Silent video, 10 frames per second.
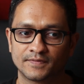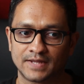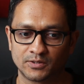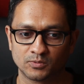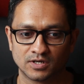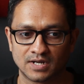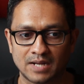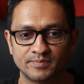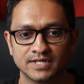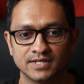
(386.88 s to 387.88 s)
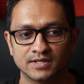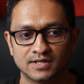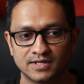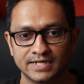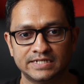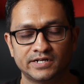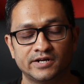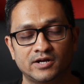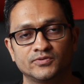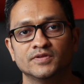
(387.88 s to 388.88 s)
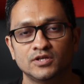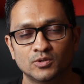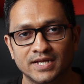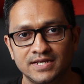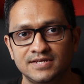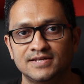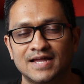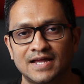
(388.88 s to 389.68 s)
that were happening uh, in and around the U A E.